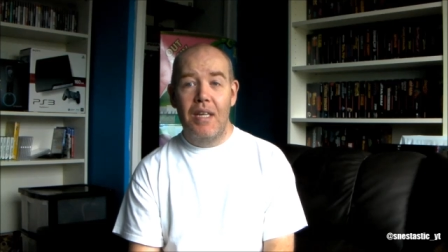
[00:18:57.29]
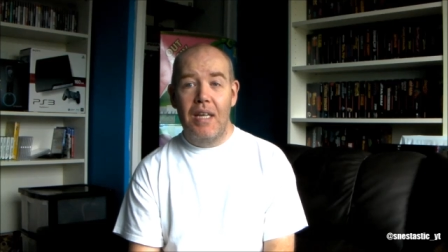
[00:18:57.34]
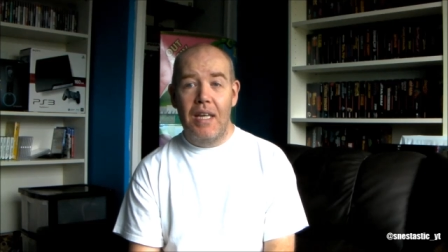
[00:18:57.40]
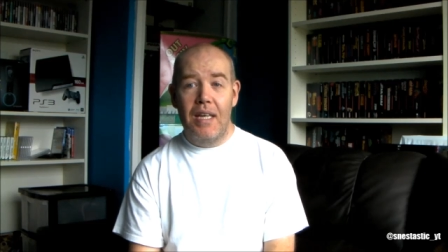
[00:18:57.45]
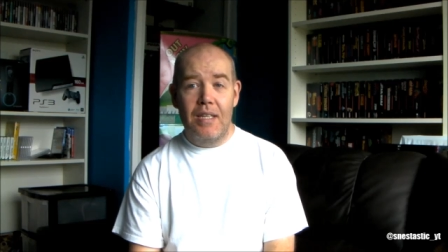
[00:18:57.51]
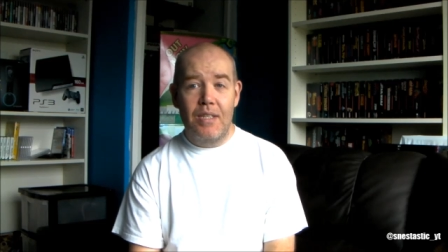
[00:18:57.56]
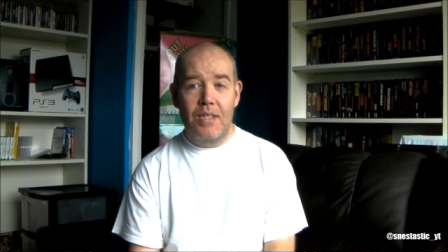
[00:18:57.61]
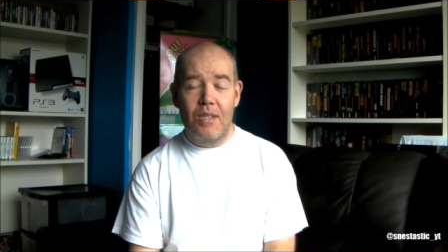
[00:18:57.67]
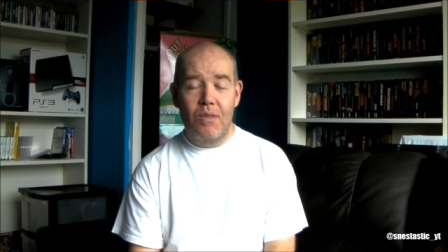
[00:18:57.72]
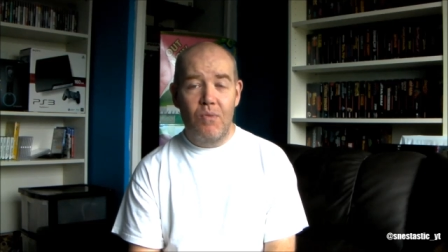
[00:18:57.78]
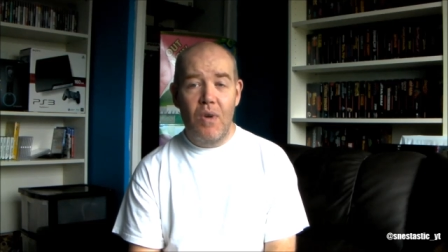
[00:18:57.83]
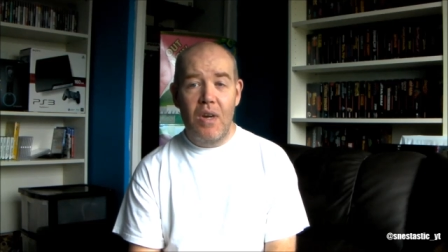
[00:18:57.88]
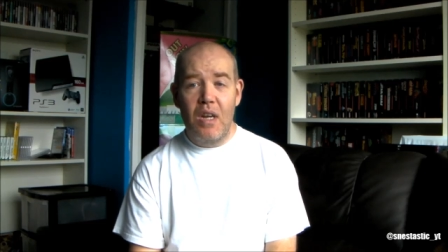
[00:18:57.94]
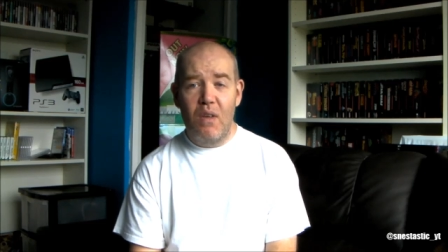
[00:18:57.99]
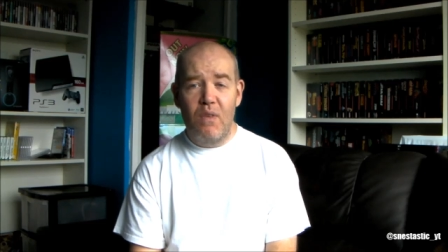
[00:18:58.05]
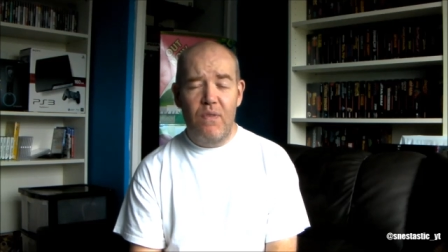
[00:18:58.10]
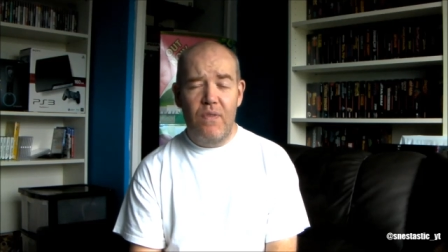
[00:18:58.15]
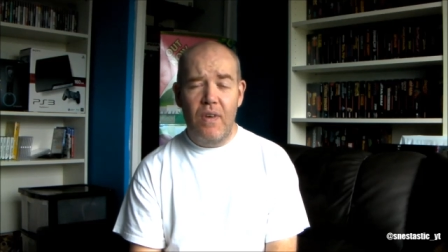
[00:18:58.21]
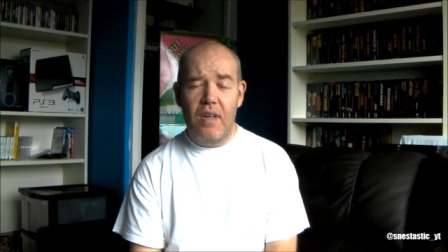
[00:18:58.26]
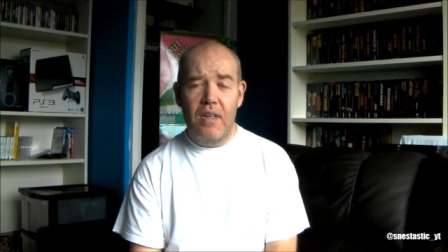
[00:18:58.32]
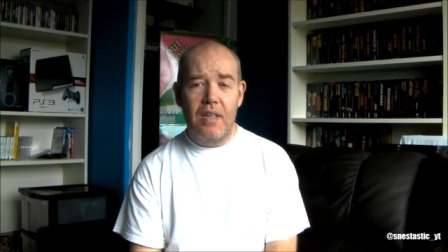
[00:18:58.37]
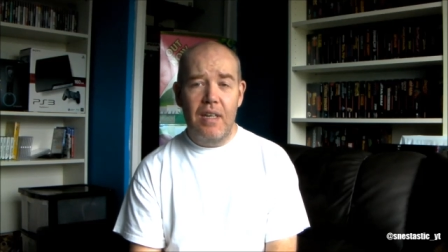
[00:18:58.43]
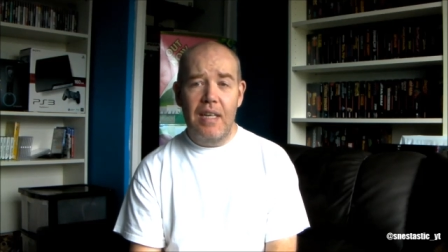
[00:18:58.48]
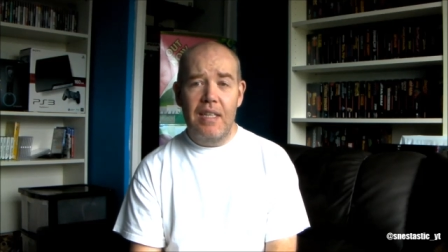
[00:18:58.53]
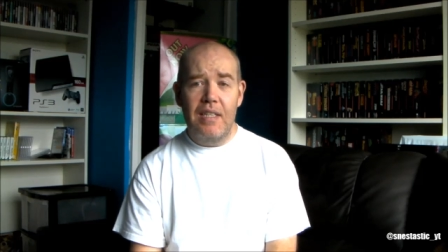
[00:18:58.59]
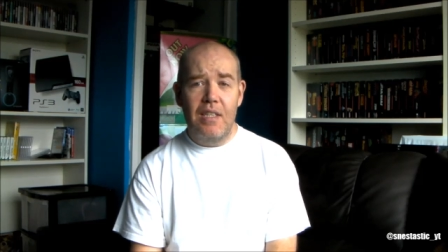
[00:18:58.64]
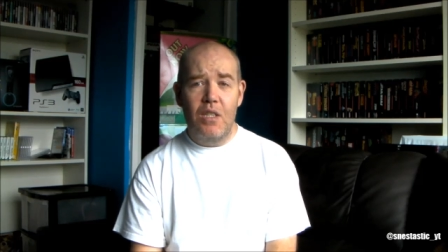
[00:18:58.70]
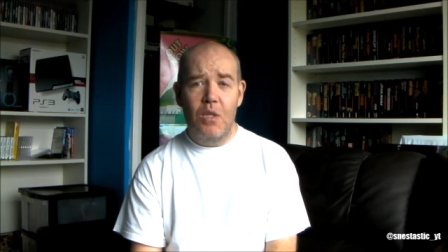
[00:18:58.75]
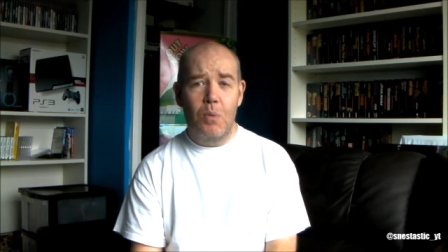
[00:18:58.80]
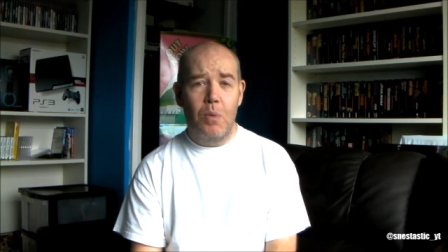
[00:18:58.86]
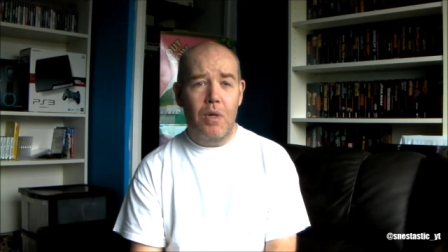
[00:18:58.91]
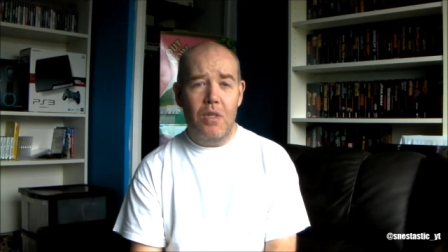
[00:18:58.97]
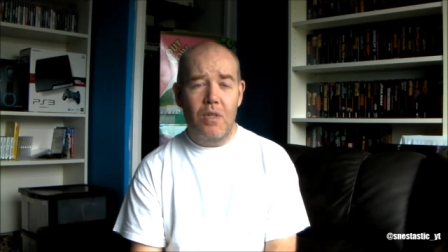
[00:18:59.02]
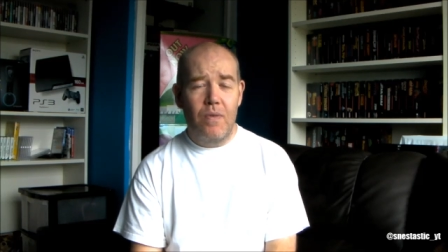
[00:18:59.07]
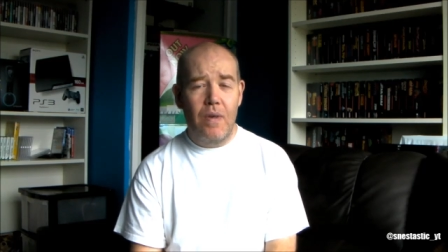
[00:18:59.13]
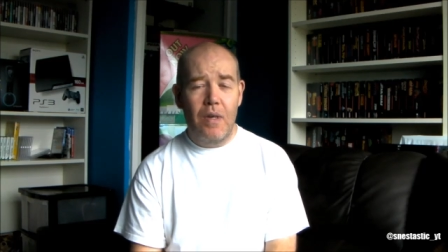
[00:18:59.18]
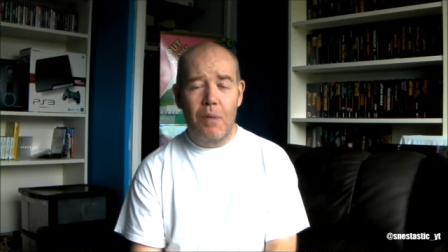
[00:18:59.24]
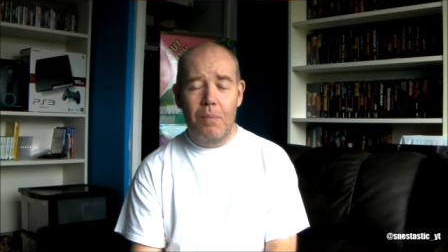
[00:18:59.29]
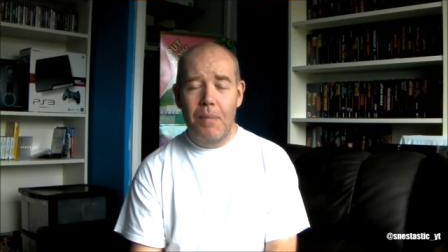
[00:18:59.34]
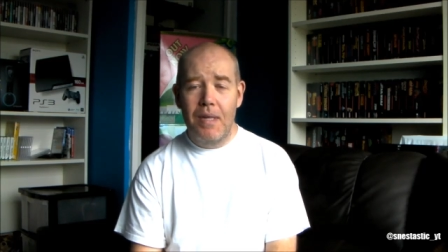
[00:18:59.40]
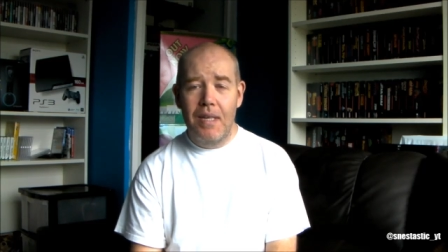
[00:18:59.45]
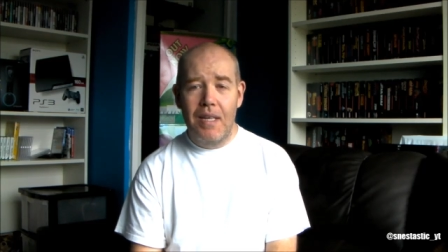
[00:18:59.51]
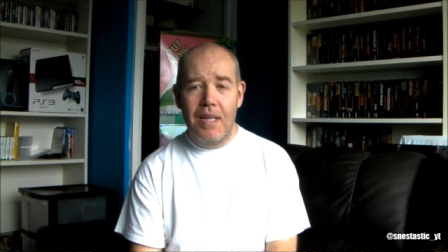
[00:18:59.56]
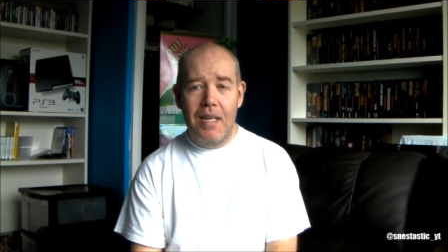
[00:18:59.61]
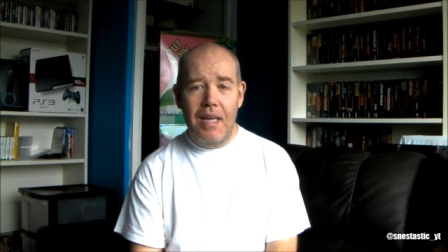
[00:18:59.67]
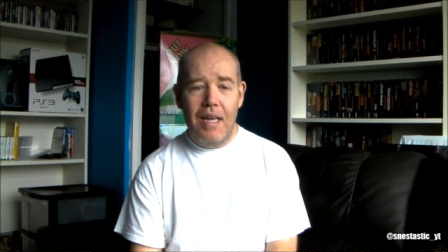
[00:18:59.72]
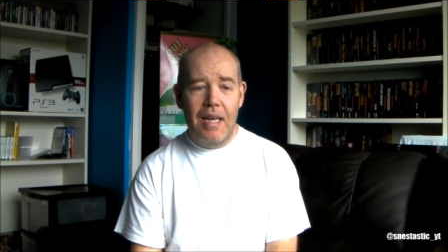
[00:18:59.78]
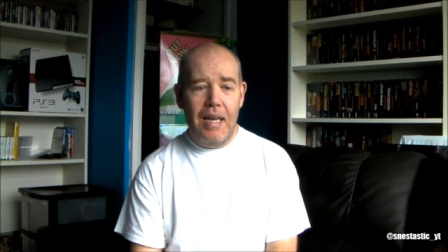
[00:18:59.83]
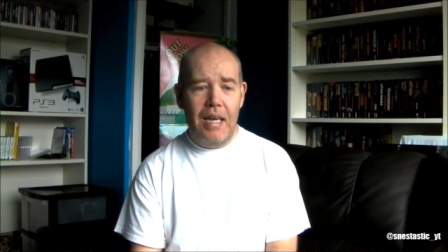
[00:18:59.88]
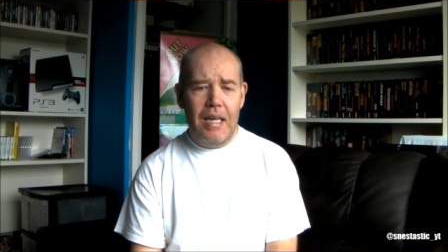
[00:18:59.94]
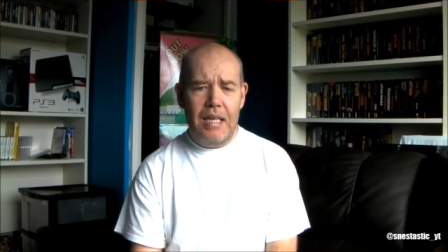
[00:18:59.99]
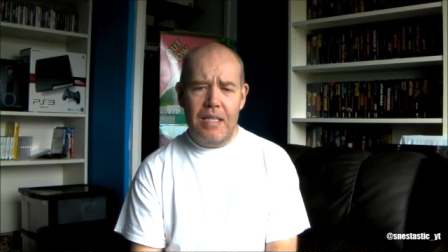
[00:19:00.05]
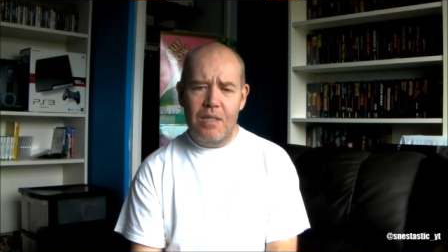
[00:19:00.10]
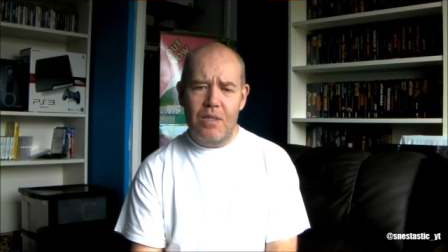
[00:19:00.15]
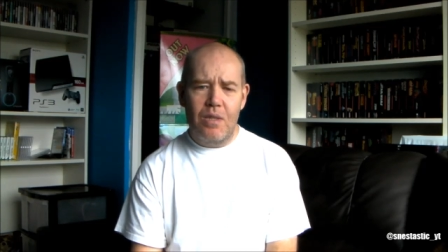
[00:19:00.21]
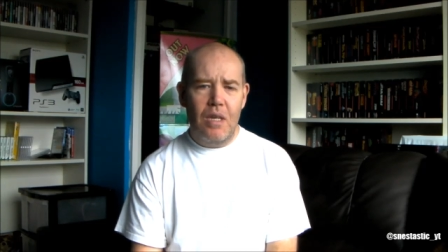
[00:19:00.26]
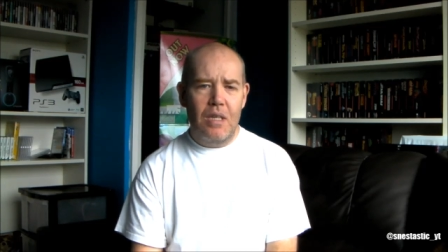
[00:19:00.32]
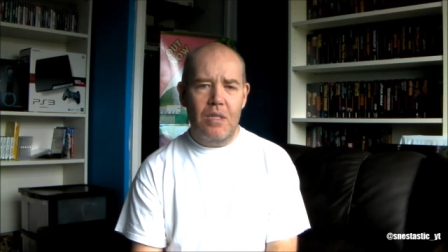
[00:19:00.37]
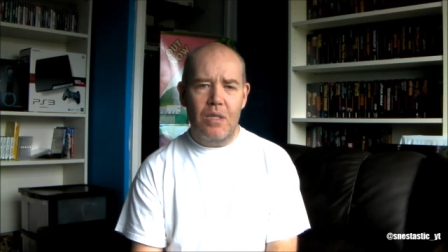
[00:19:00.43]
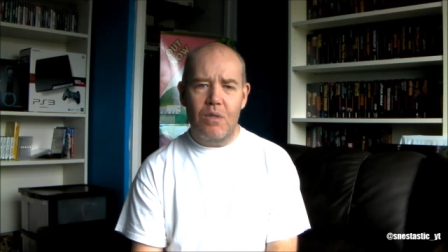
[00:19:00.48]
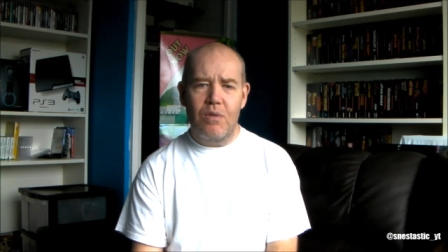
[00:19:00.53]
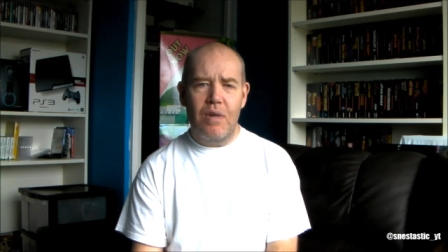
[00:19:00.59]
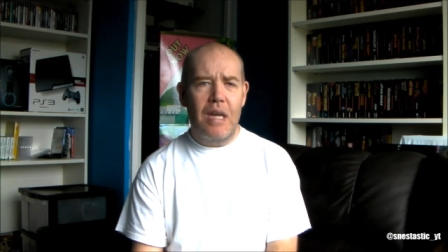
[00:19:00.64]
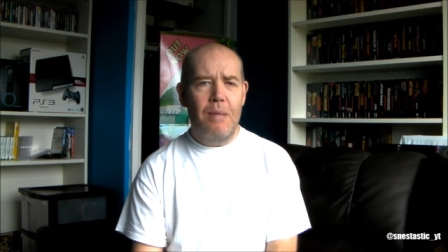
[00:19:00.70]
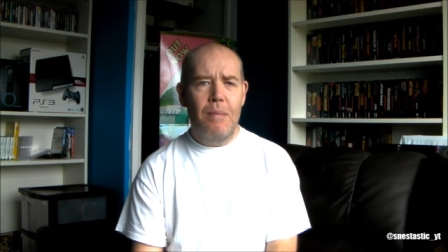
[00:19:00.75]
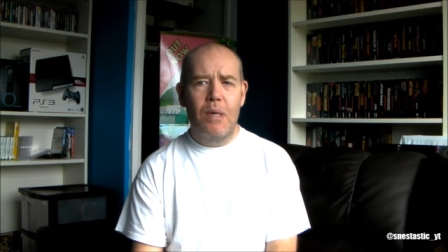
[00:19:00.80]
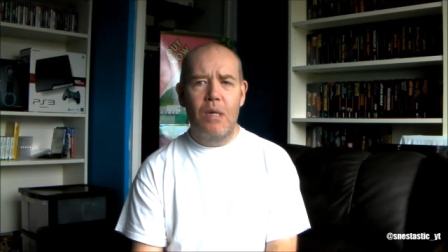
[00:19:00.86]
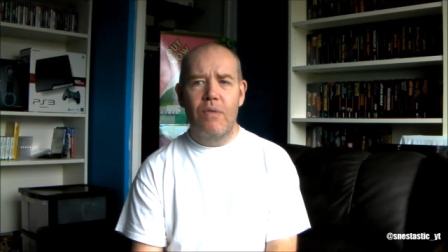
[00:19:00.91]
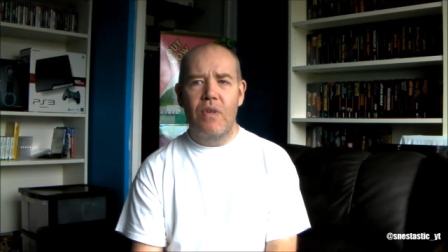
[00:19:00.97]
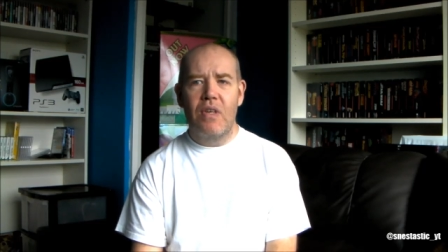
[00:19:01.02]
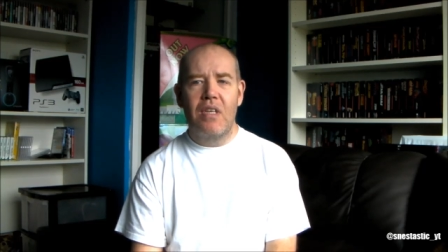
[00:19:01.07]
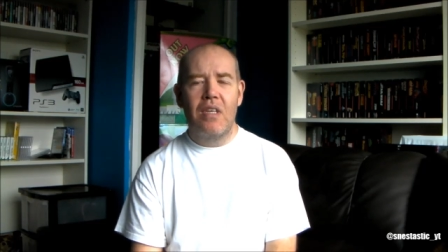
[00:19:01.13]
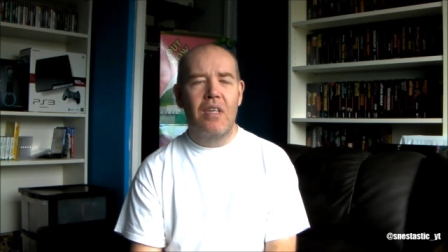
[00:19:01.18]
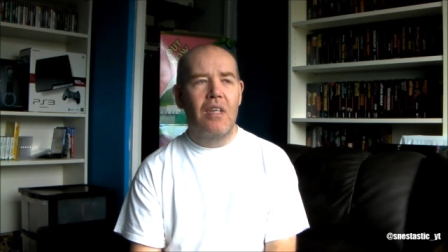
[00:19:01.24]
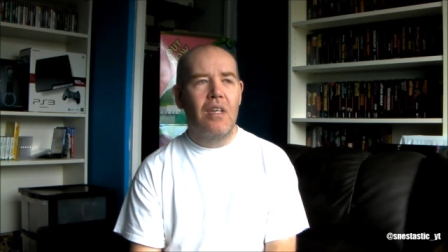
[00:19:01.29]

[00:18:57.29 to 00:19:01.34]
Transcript: It's just a really fun, easy to watch film. It's a great movie.